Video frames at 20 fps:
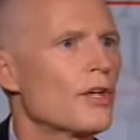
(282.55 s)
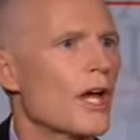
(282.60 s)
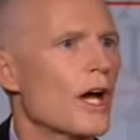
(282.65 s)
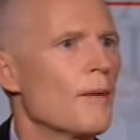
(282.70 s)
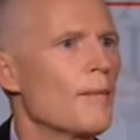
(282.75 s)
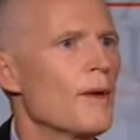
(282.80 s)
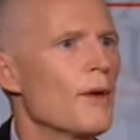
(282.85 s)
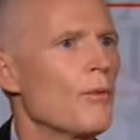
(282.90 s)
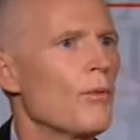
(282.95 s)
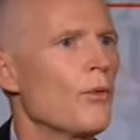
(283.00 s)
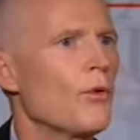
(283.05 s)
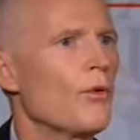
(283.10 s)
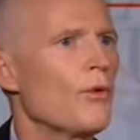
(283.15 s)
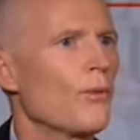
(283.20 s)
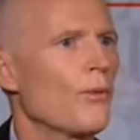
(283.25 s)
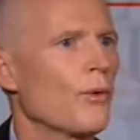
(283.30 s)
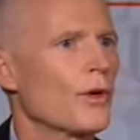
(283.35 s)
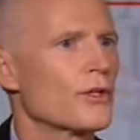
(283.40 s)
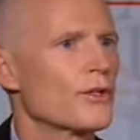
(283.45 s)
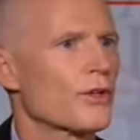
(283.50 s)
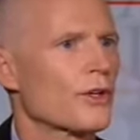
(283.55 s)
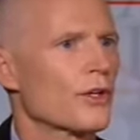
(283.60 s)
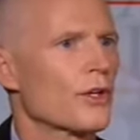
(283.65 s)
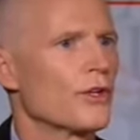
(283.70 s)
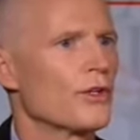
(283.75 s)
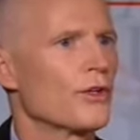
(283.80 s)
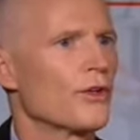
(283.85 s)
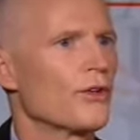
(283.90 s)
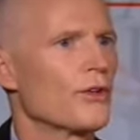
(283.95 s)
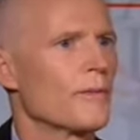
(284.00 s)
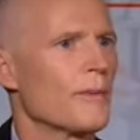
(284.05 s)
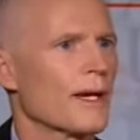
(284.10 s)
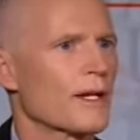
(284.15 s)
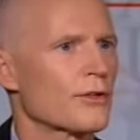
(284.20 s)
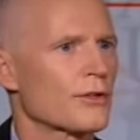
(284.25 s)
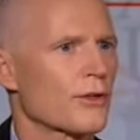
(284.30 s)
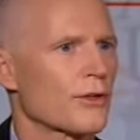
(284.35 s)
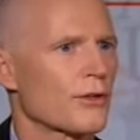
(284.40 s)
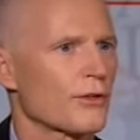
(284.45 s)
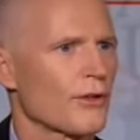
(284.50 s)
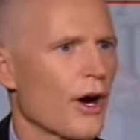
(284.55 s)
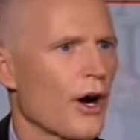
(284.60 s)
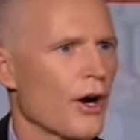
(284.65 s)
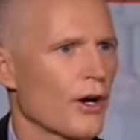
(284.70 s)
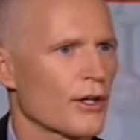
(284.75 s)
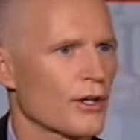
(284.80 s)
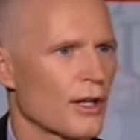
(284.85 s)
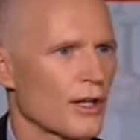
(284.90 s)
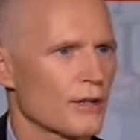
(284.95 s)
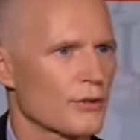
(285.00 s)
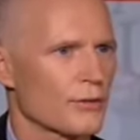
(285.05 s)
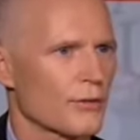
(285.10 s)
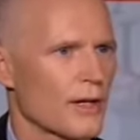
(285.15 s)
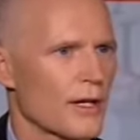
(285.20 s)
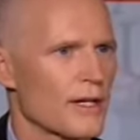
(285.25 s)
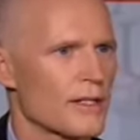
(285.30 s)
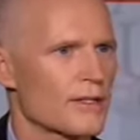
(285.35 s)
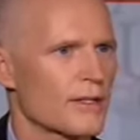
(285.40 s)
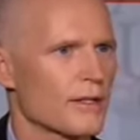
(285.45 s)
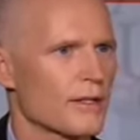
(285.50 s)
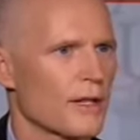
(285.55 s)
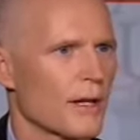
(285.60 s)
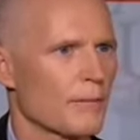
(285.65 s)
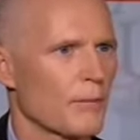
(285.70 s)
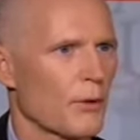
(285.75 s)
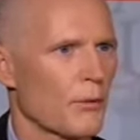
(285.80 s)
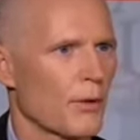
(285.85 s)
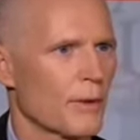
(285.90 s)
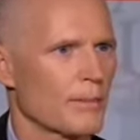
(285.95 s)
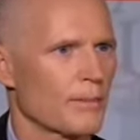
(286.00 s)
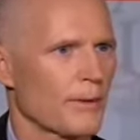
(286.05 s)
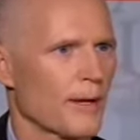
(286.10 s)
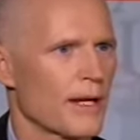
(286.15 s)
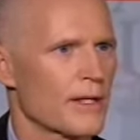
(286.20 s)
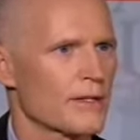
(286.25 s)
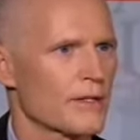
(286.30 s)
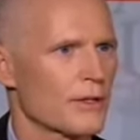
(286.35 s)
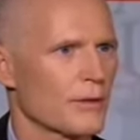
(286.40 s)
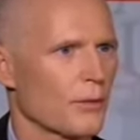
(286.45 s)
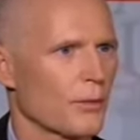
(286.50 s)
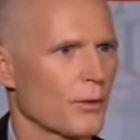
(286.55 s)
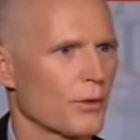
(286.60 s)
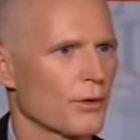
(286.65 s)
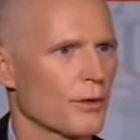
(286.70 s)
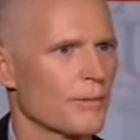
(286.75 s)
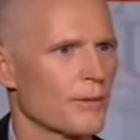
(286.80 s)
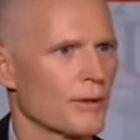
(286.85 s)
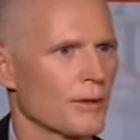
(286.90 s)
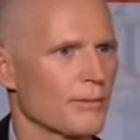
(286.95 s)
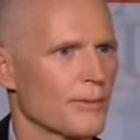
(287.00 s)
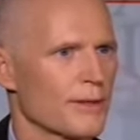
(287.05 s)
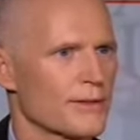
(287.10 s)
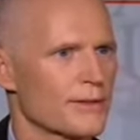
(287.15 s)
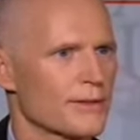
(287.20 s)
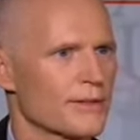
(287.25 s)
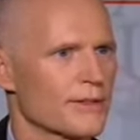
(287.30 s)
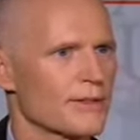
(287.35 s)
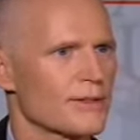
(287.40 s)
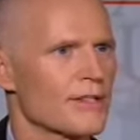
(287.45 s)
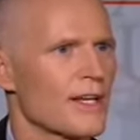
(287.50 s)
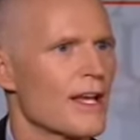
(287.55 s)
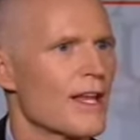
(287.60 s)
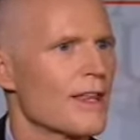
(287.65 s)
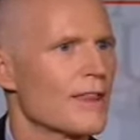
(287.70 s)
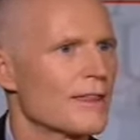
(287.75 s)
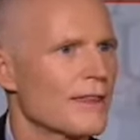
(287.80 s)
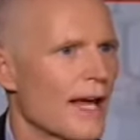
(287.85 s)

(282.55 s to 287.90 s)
tell me what you're going to do to make sure our country is the number one place in the world to build businesses.